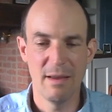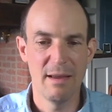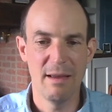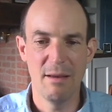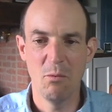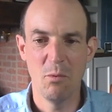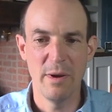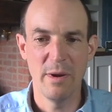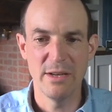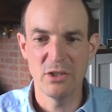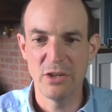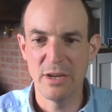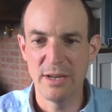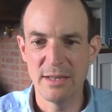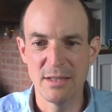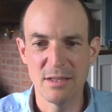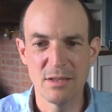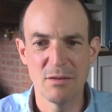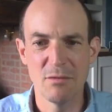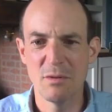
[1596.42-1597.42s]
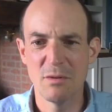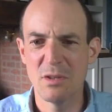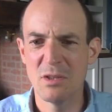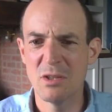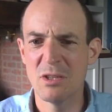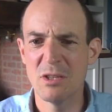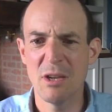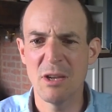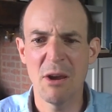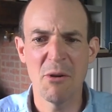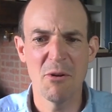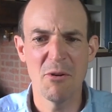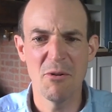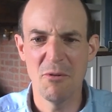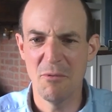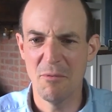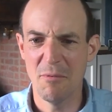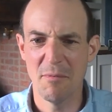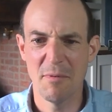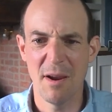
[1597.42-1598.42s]
which is
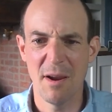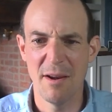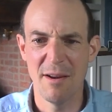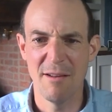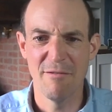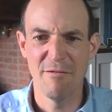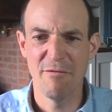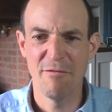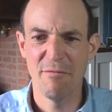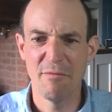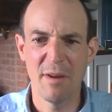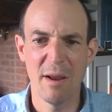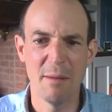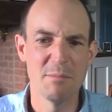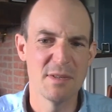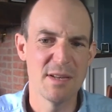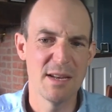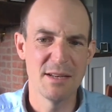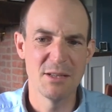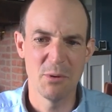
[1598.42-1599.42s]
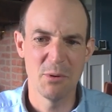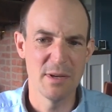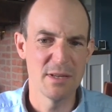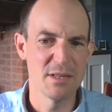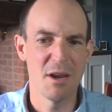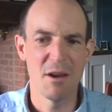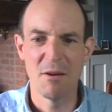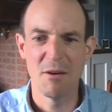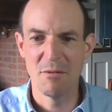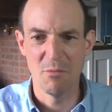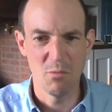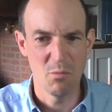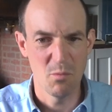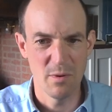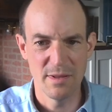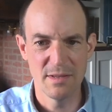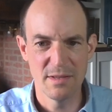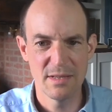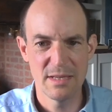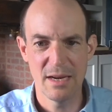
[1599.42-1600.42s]
so kind of comes into its own
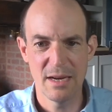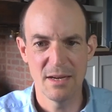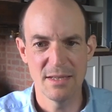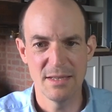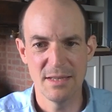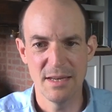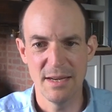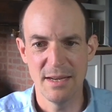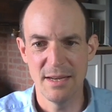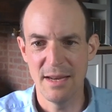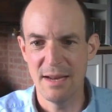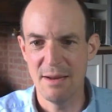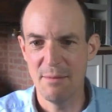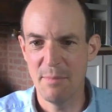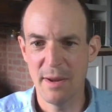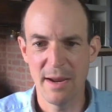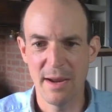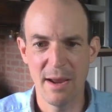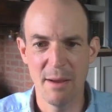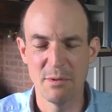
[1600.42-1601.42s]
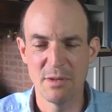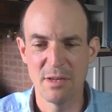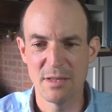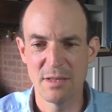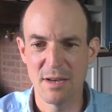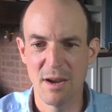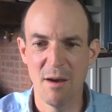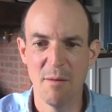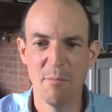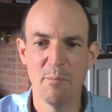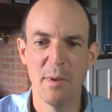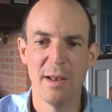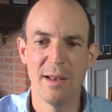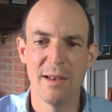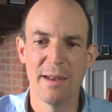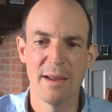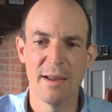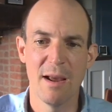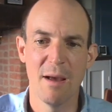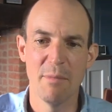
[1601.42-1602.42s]
with CI/CD, being able to start
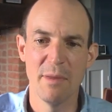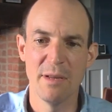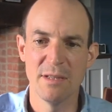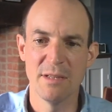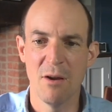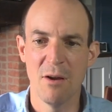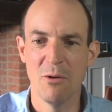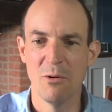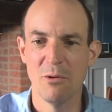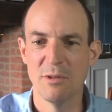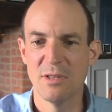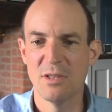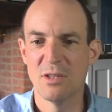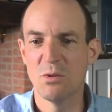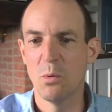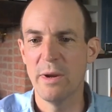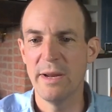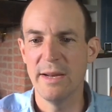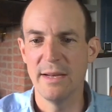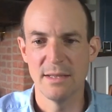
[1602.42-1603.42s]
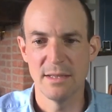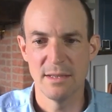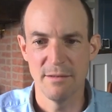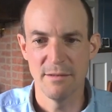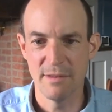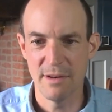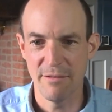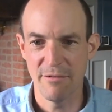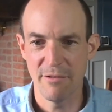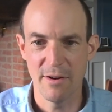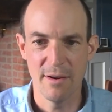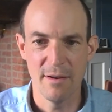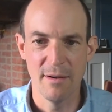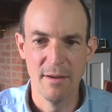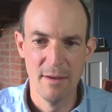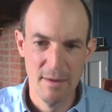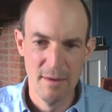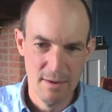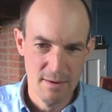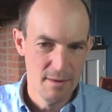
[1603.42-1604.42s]
building up these whole suites of different
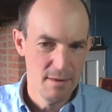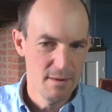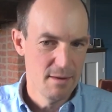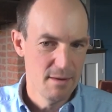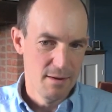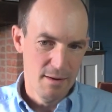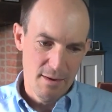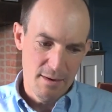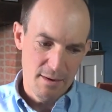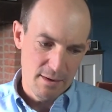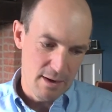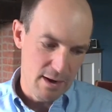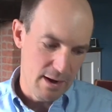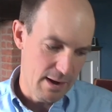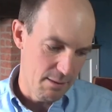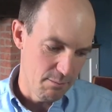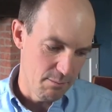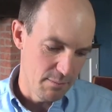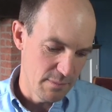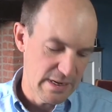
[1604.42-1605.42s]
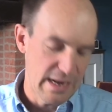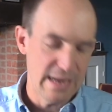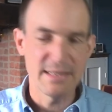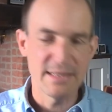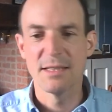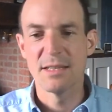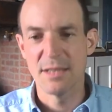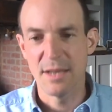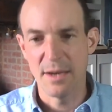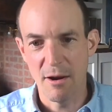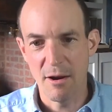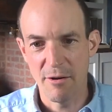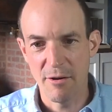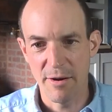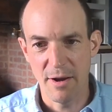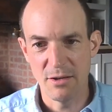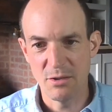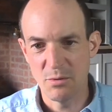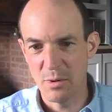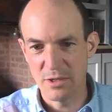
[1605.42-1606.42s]
test
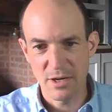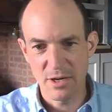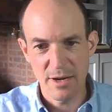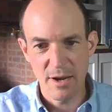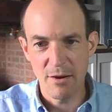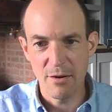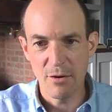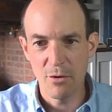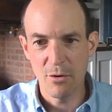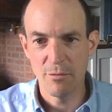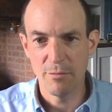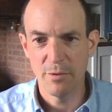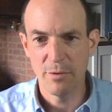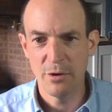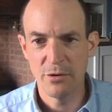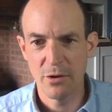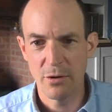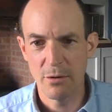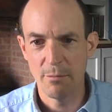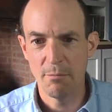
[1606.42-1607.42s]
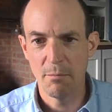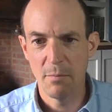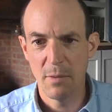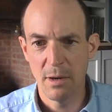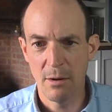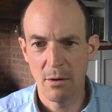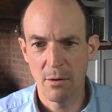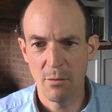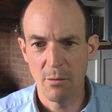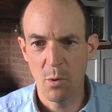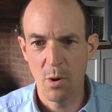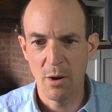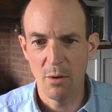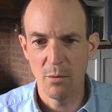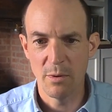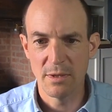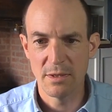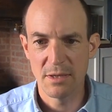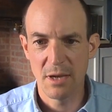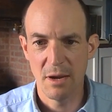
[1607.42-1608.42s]
scenarios, which I know you do a lot of work
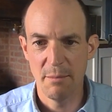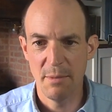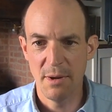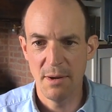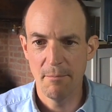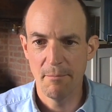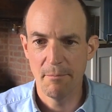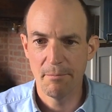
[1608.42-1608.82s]
with, Simon.